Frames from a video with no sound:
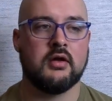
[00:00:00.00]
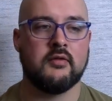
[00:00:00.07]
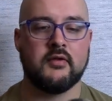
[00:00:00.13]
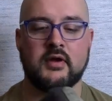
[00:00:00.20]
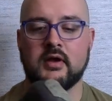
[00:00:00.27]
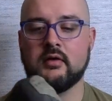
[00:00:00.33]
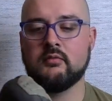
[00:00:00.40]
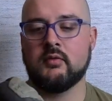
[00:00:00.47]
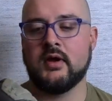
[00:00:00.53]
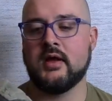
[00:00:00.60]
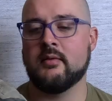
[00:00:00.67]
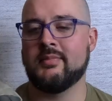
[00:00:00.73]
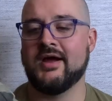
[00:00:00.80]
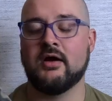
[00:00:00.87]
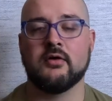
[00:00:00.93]
They weigh
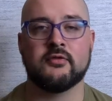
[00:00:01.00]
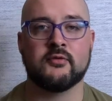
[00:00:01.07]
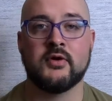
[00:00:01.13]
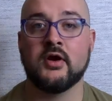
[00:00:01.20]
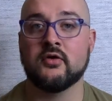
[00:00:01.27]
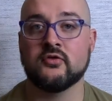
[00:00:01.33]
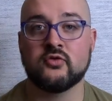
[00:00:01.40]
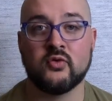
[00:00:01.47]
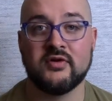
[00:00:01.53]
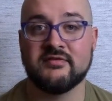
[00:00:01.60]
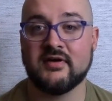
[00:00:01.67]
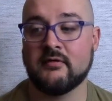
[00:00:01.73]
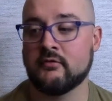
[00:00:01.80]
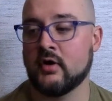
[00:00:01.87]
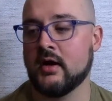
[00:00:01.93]
about
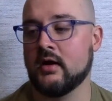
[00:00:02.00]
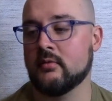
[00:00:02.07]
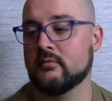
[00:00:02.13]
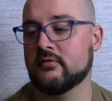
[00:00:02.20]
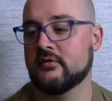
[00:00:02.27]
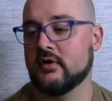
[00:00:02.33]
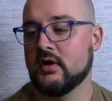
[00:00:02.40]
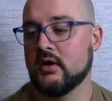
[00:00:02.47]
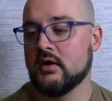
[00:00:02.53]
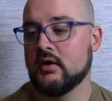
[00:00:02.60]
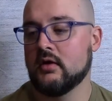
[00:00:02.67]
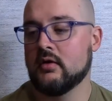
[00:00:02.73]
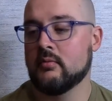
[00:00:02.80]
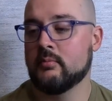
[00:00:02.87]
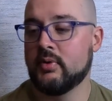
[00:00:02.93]
325 grams.
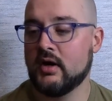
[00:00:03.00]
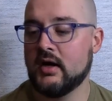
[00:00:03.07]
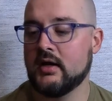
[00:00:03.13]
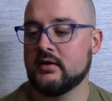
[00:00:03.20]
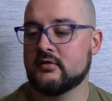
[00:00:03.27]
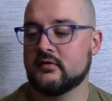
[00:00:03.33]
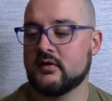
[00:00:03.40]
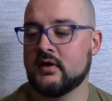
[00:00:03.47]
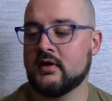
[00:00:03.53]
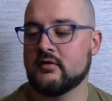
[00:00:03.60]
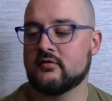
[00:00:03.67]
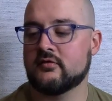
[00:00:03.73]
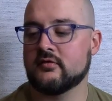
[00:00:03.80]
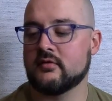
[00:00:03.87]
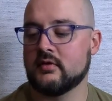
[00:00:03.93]
But
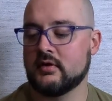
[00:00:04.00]
it's